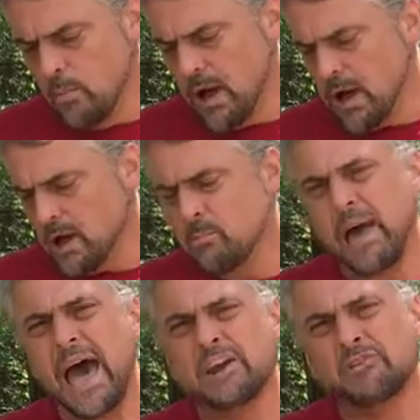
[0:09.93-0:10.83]
uh,
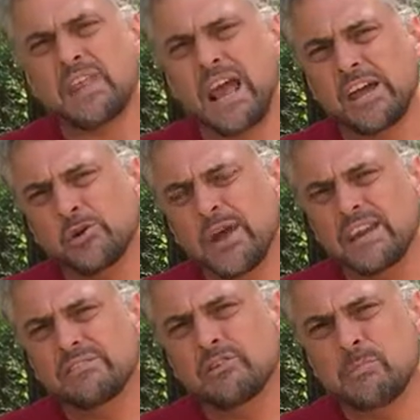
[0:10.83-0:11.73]
pattern that I
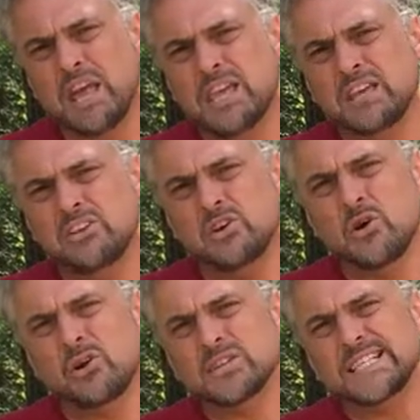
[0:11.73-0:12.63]
created for making
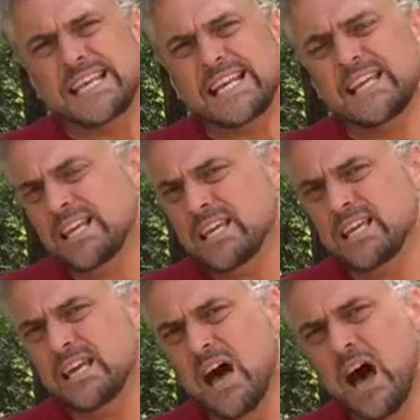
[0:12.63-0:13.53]
your C D
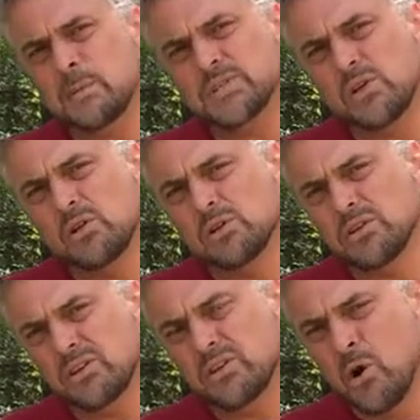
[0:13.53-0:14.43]
E obstacle
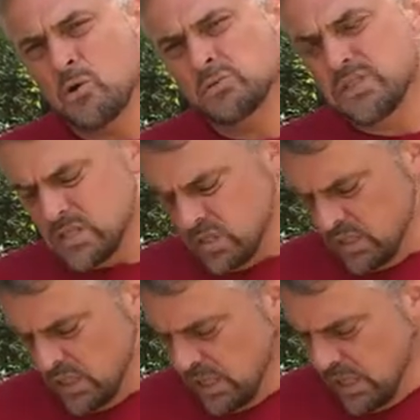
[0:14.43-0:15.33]
cones,
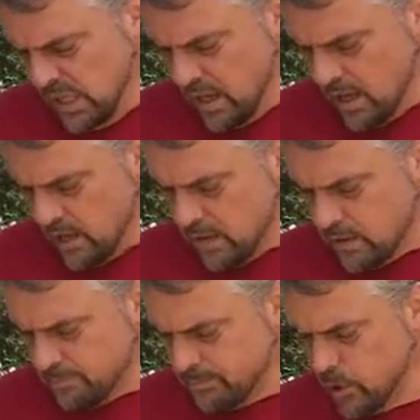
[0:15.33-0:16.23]

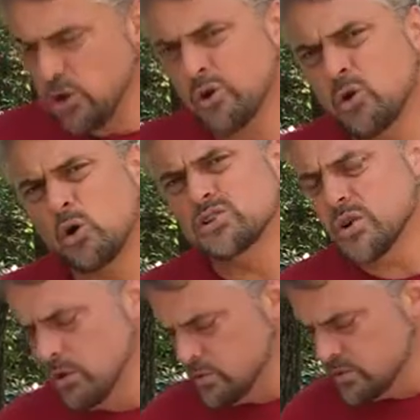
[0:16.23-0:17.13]
um, your course
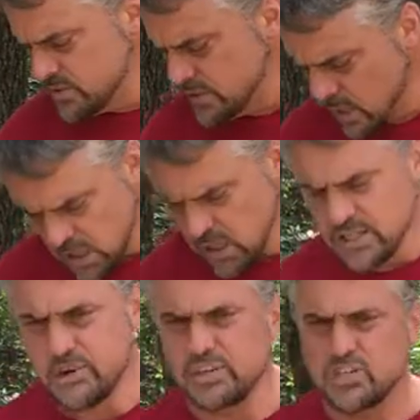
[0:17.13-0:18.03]
cones.
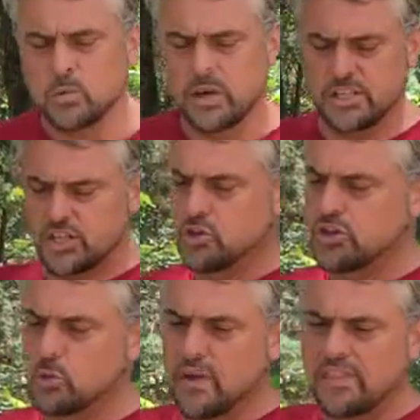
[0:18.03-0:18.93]
So I just wanted to show
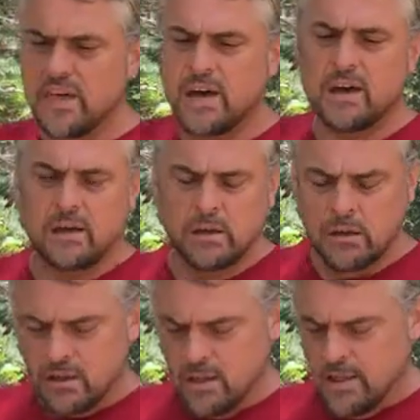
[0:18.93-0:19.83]
you what the,
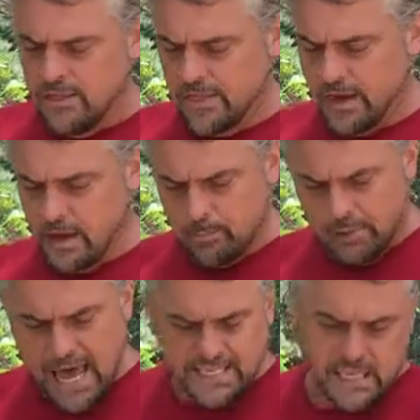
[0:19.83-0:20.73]
the
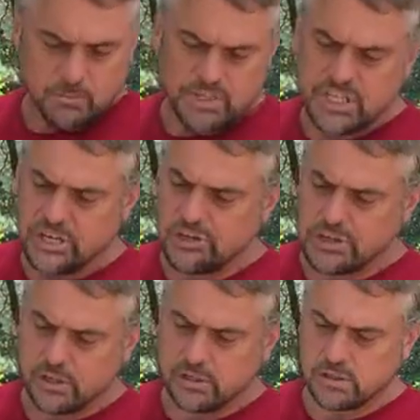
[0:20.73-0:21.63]
plastic
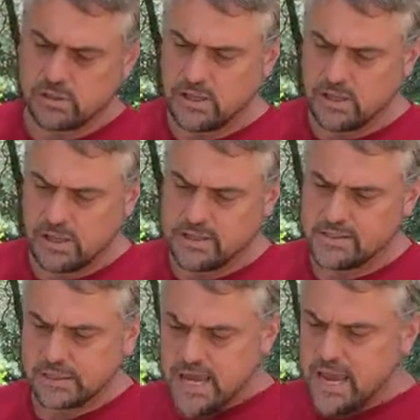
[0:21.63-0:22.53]
material
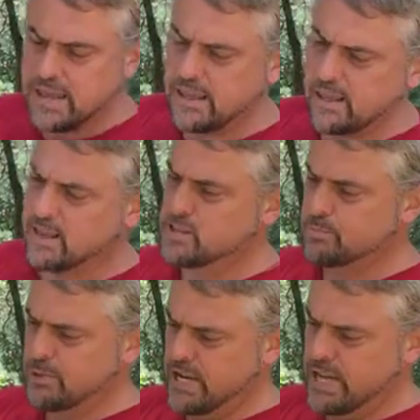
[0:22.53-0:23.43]
is like. It's
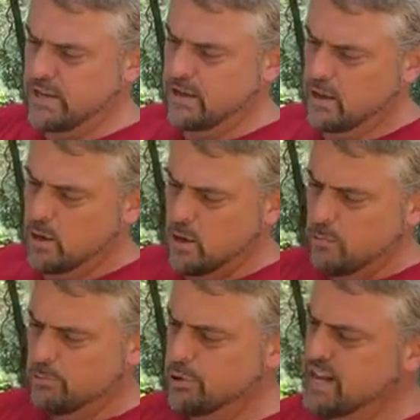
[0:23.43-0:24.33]
pretty,
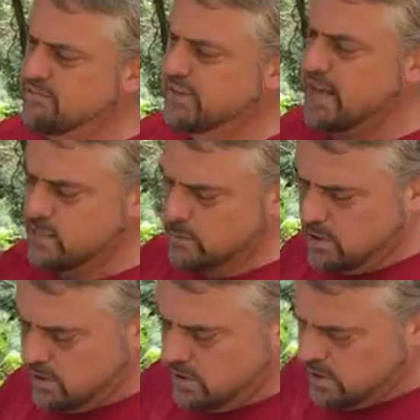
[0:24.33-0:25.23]
pretty
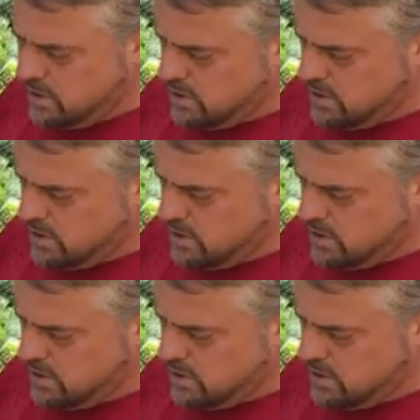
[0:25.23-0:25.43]
flexible.